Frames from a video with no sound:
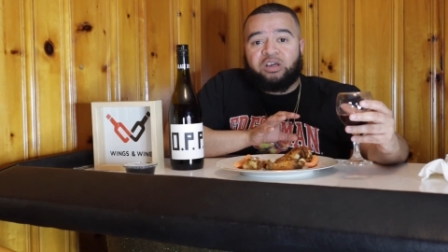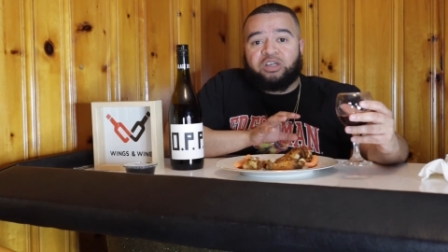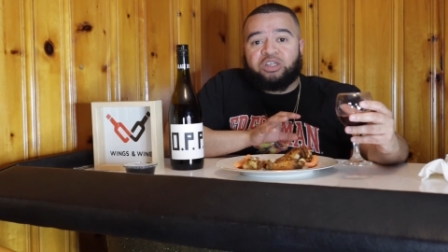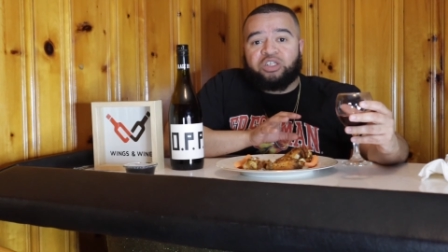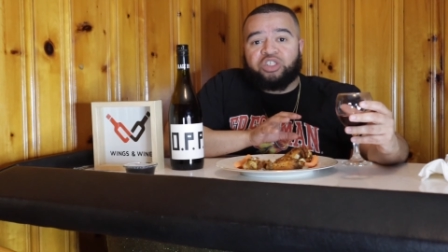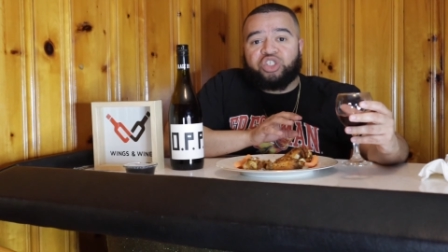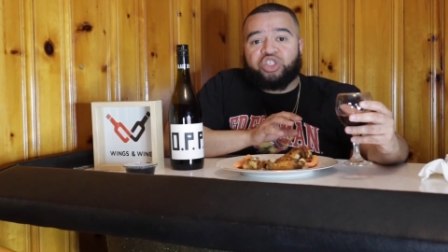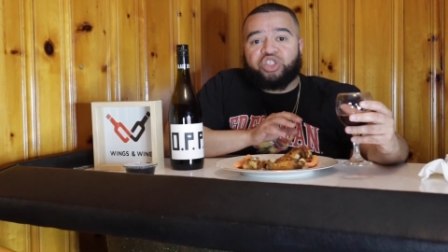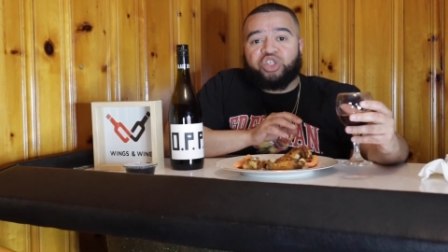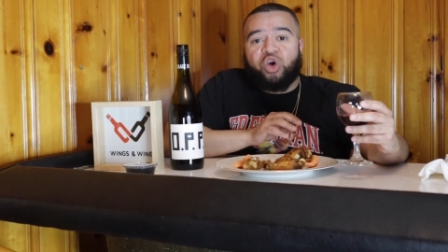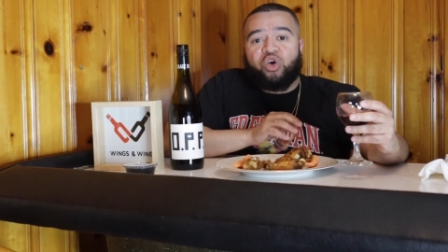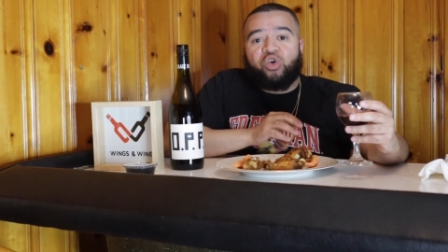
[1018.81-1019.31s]

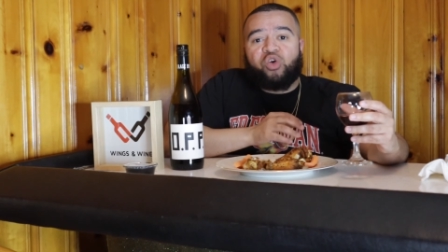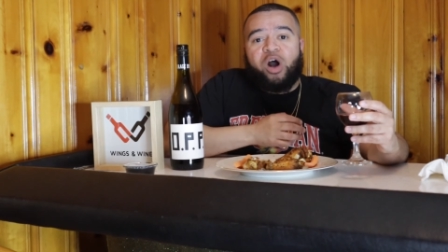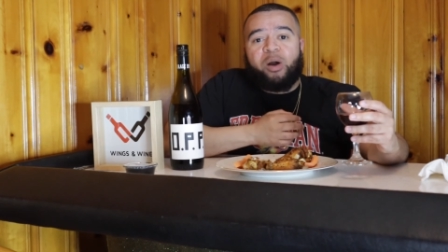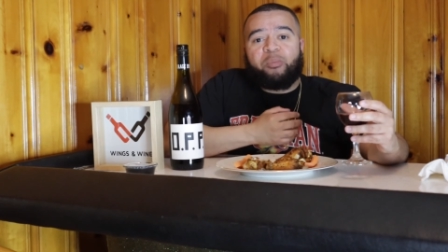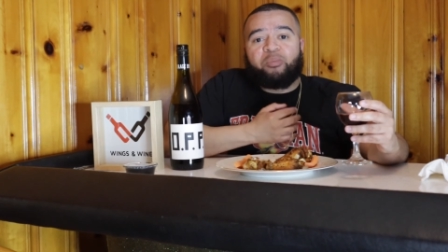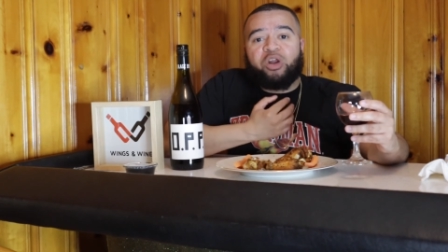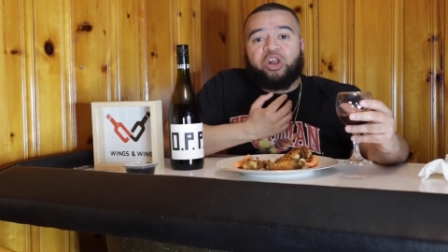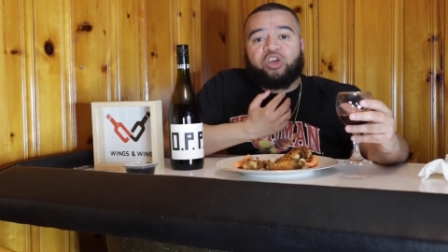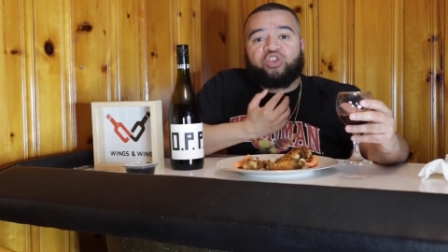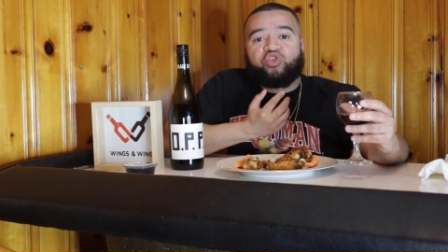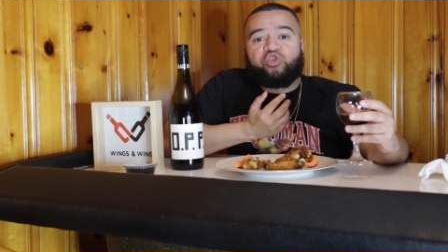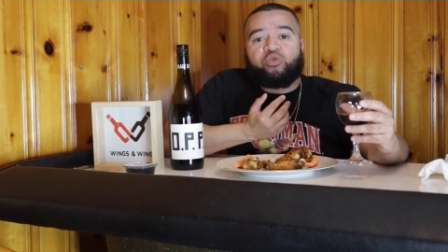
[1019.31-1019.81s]
So I'm
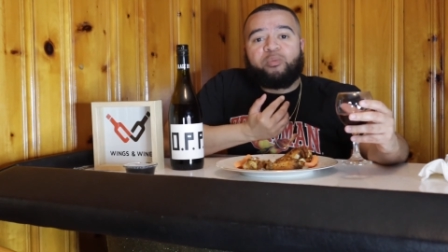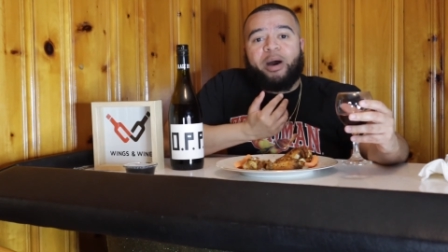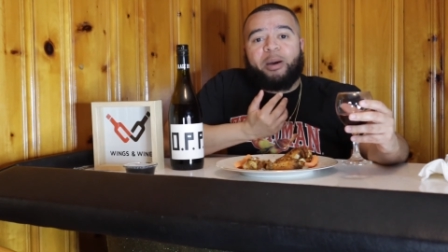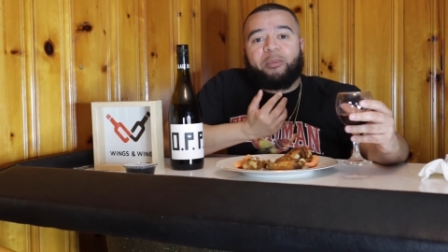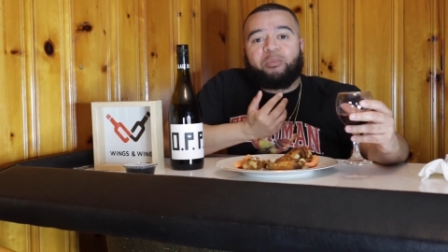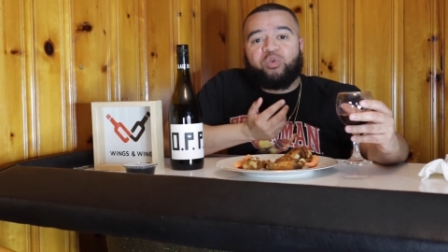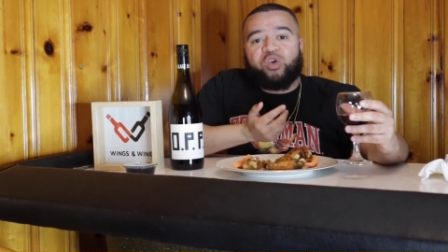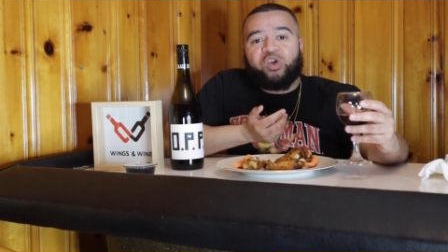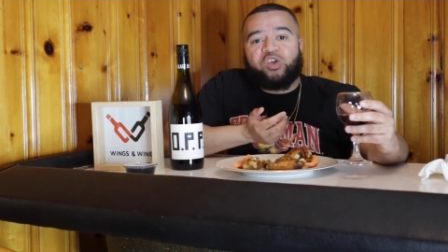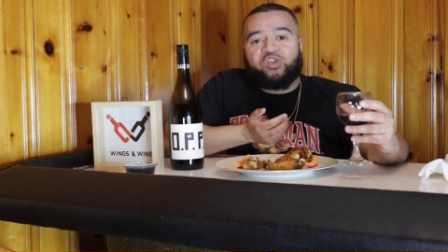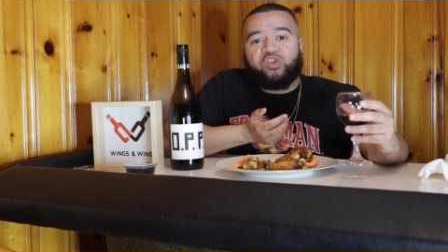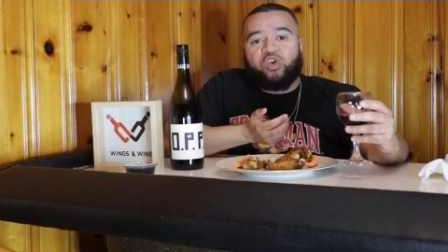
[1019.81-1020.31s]
going to do my
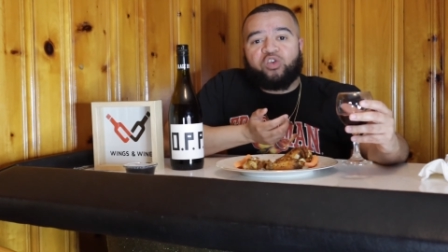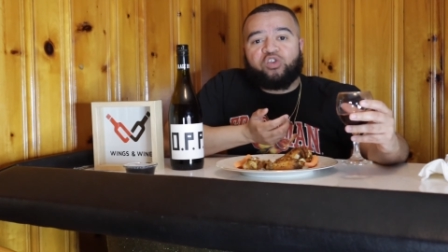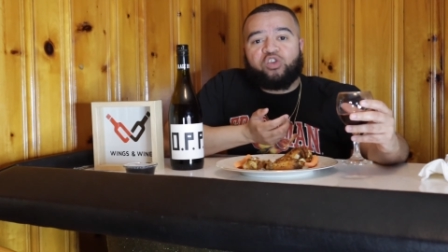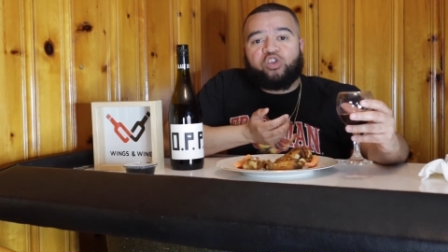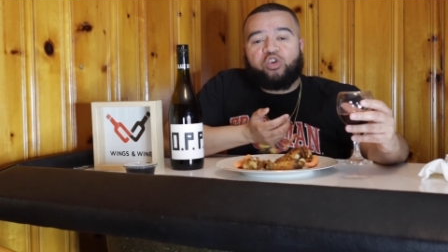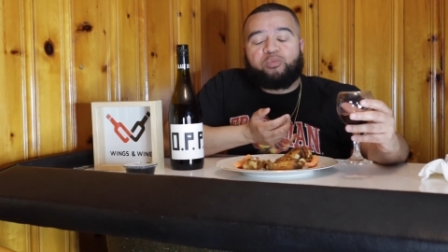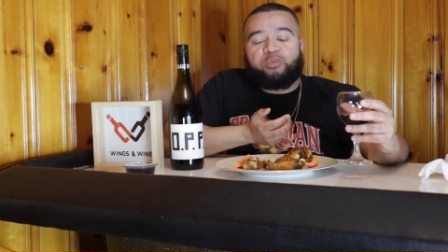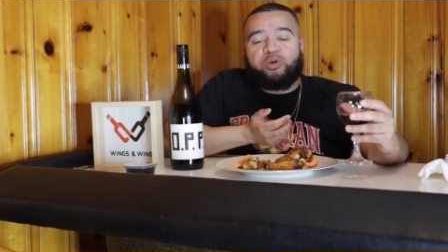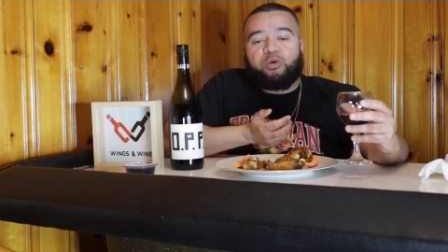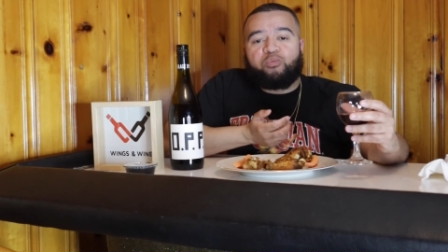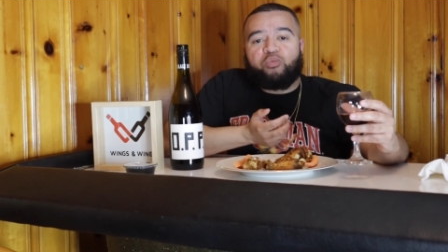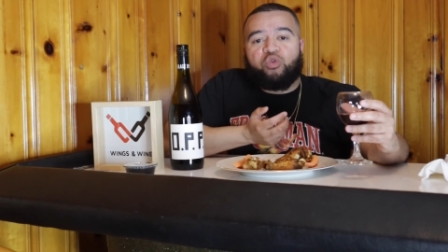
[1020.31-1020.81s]
research a
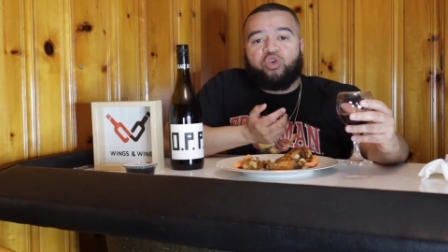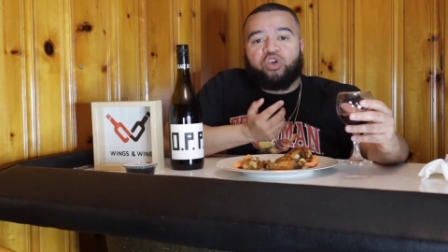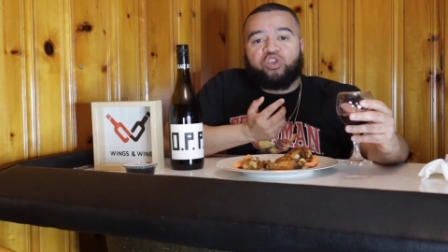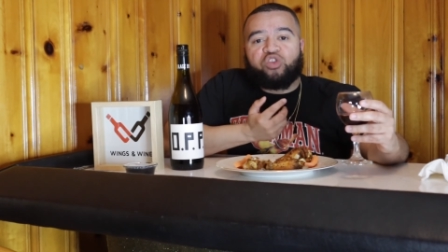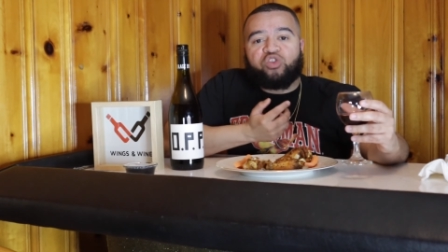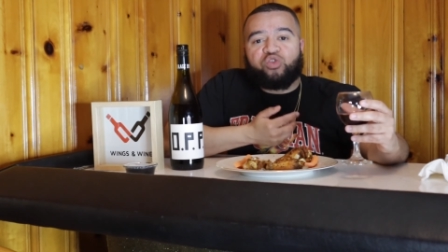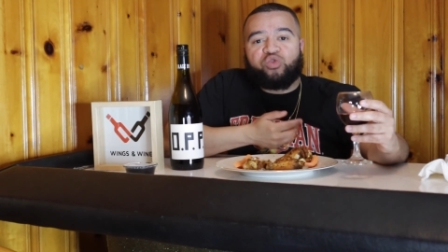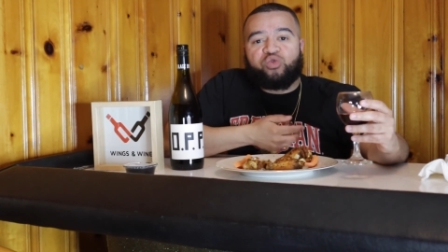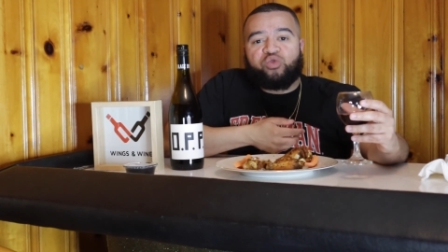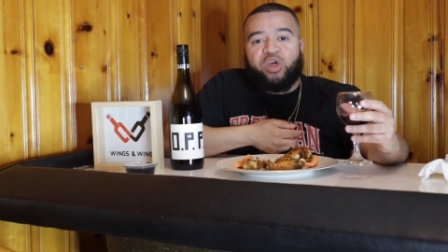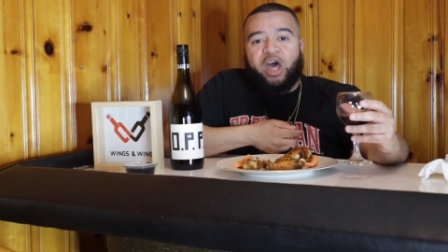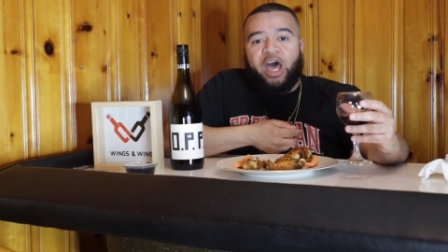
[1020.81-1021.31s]
little bit more to
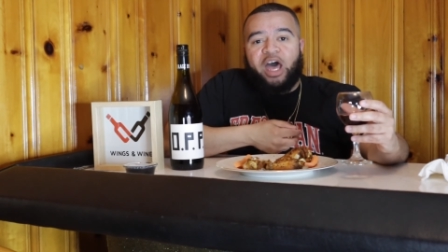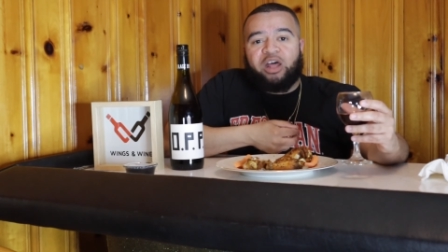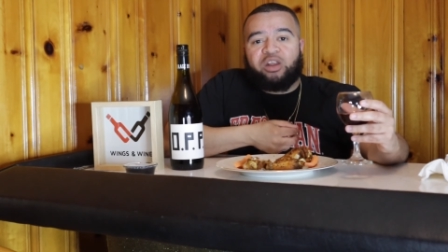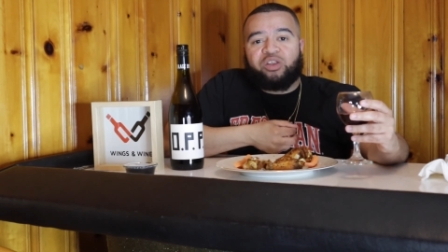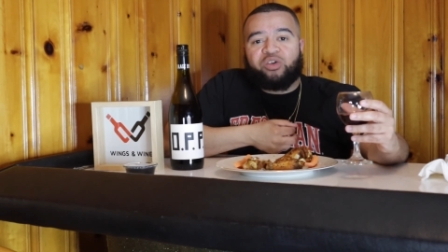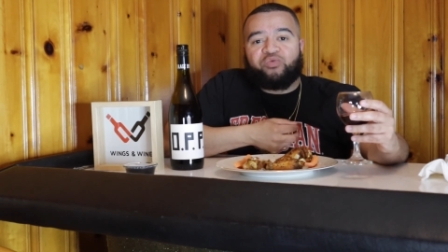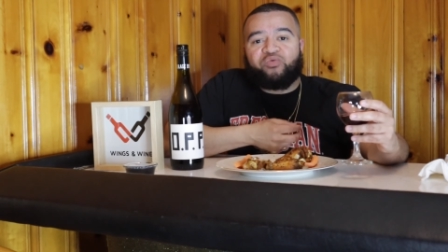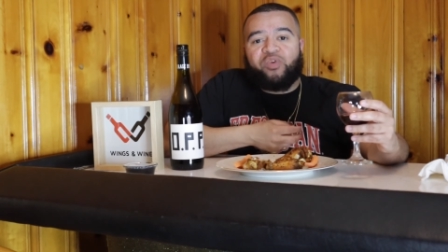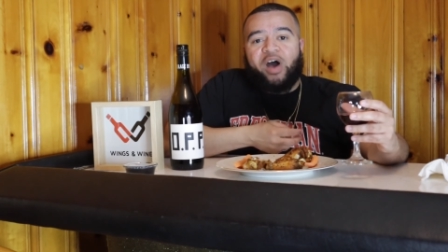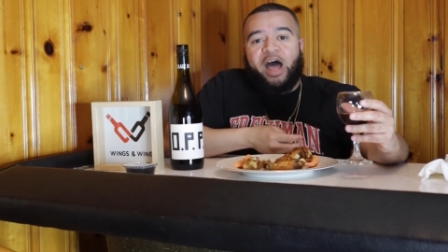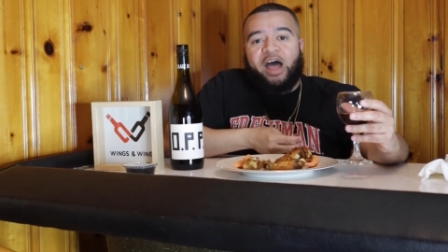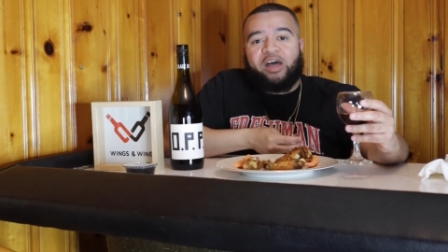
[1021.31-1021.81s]
do that,
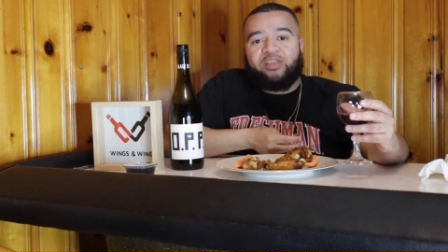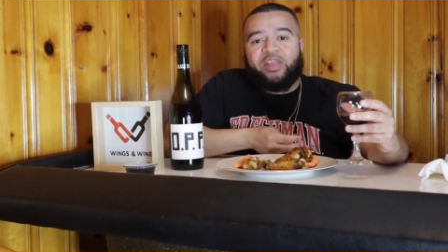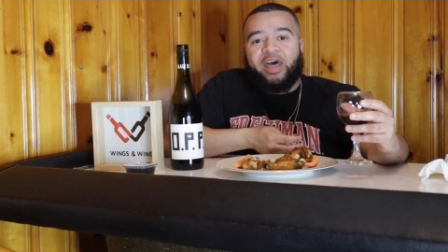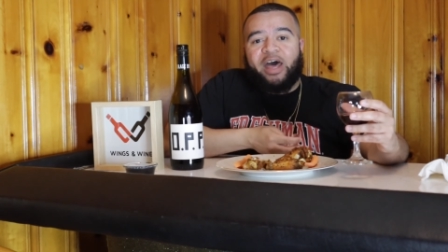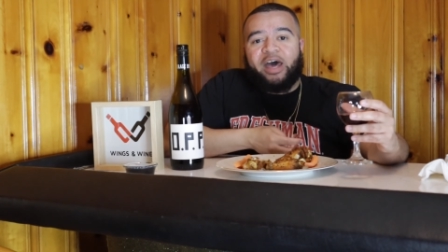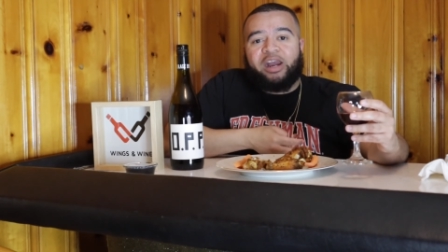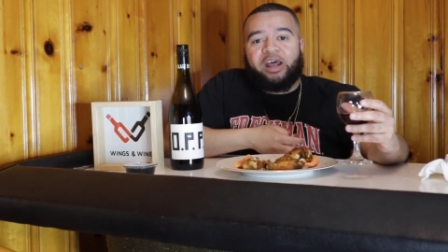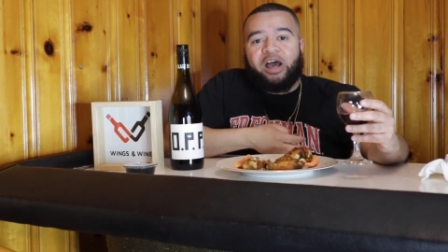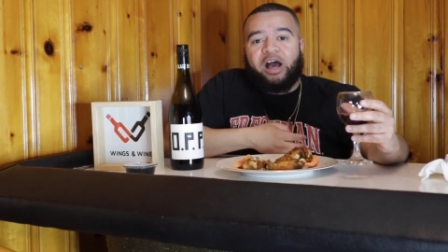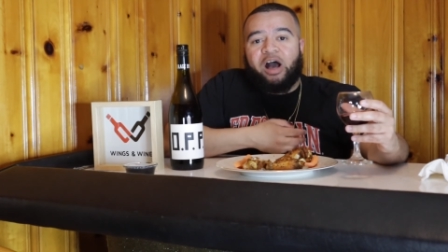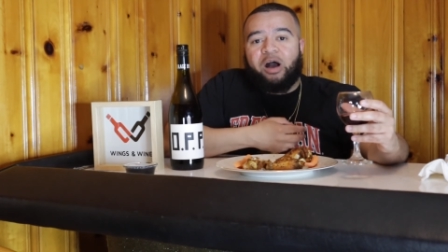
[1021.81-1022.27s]
to find that.